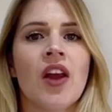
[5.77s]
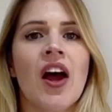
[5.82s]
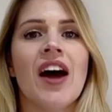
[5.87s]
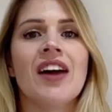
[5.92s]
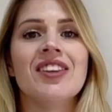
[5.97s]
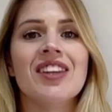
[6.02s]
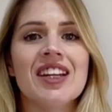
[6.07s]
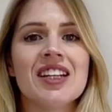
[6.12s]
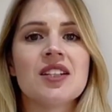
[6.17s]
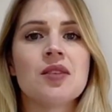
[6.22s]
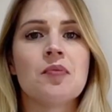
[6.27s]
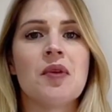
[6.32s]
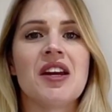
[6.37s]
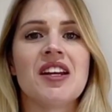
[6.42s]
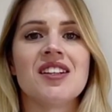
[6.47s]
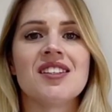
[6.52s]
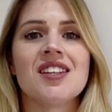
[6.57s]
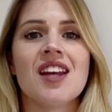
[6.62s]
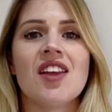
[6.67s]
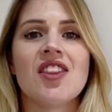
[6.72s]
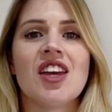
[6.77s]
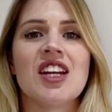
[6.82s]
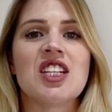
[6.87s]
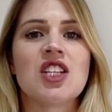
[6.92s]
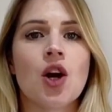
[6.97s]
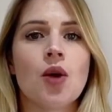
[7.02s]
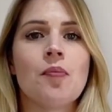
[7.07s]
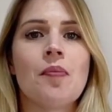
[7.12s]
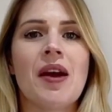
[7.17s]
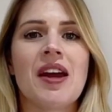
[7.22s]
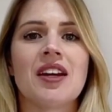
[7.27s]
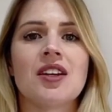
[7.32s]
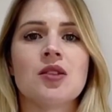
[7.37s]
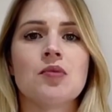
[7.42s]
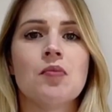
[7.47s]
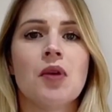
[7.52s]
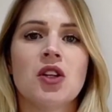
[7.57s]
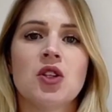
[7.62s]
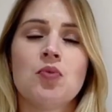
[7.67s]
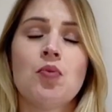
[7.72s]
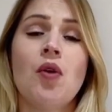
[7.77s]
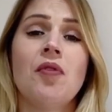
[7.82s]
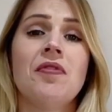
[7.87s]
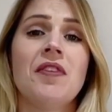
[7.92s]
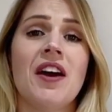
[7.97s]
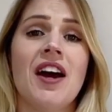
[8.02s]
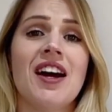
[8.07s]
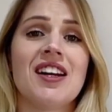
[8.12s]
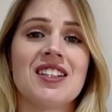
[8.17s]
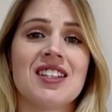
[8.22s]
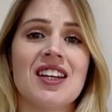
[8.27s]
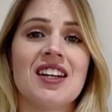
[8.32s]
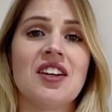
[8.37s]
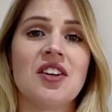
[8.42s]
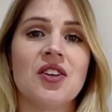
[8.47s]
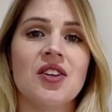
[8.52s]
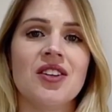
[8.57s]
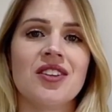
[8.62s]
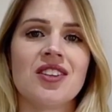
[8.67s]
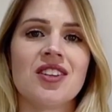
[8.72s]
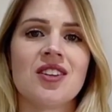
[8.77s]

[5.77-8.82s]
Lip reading: And this means they don't make as much profit as they could.